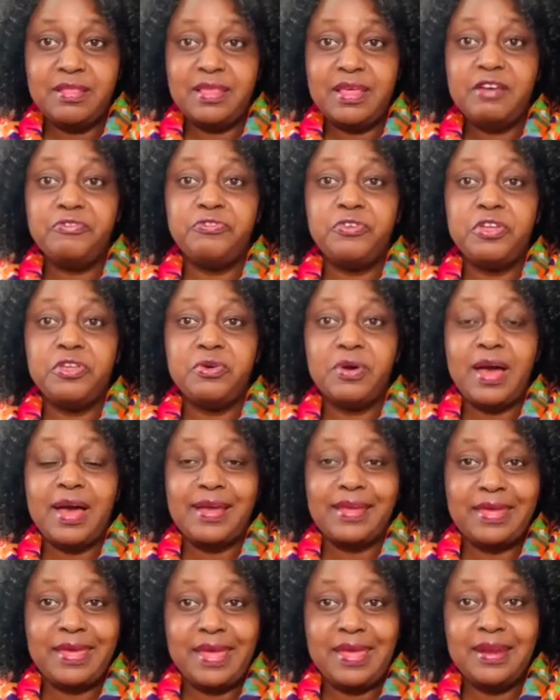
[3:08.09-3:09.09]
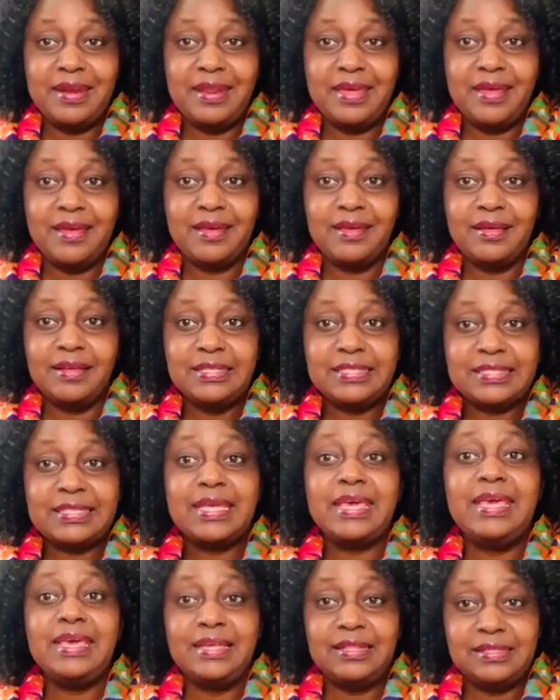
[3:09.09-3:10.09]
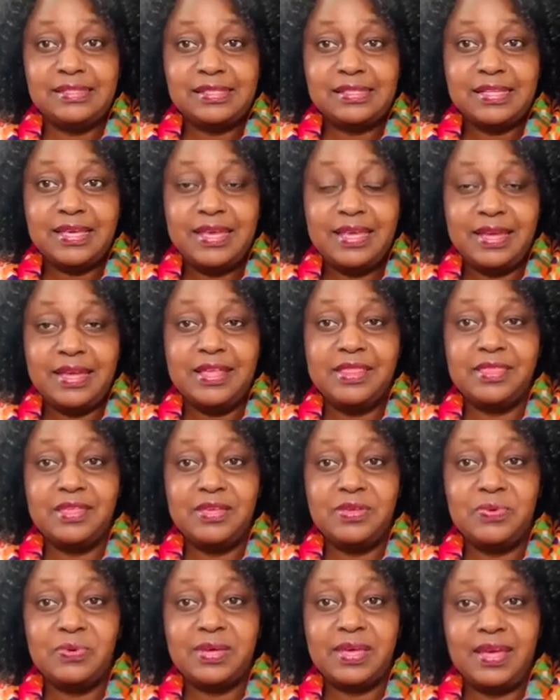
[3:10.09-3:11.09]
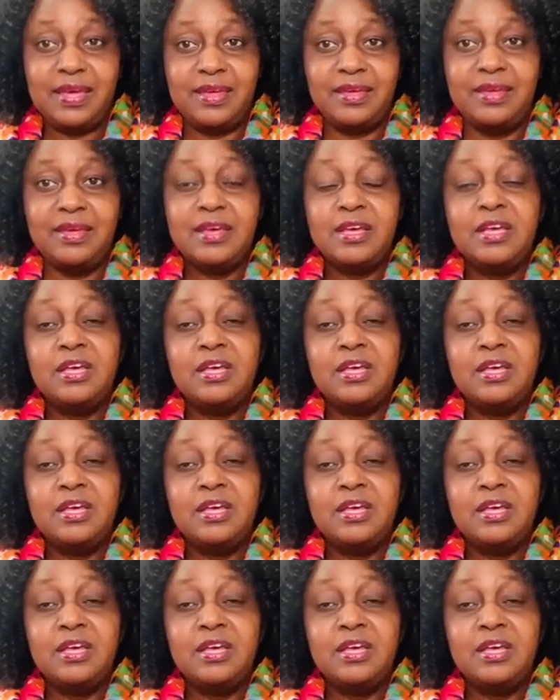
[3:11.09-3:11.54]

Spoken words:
therefore you are gaining skills here in the UK.